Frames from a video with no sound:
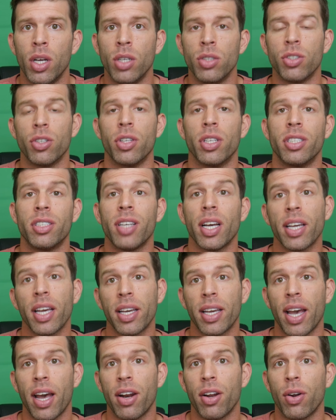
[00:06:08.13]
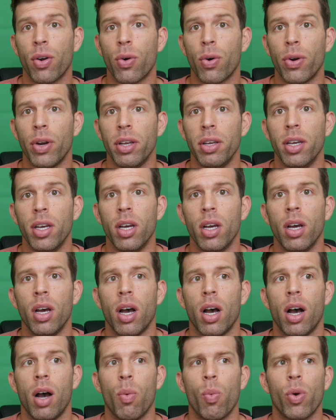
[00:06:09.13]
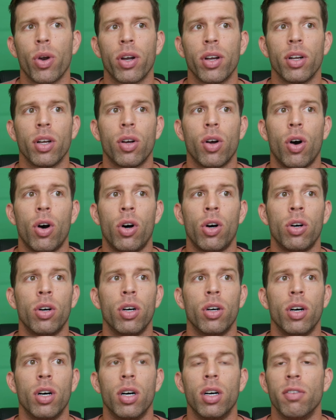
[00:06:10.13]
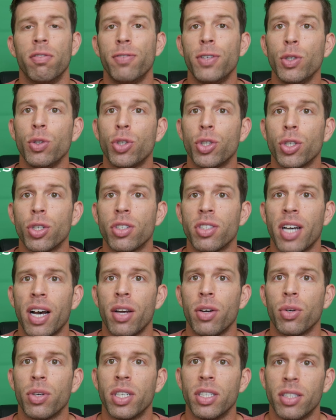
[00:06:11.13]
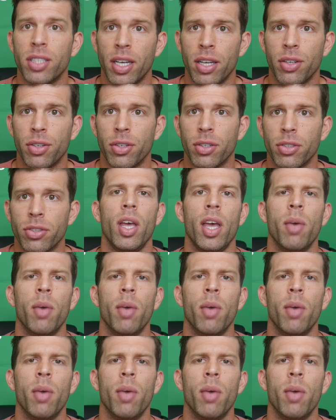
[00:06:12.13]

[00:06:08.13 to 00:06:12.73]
So the second category we're going to call future title contenders.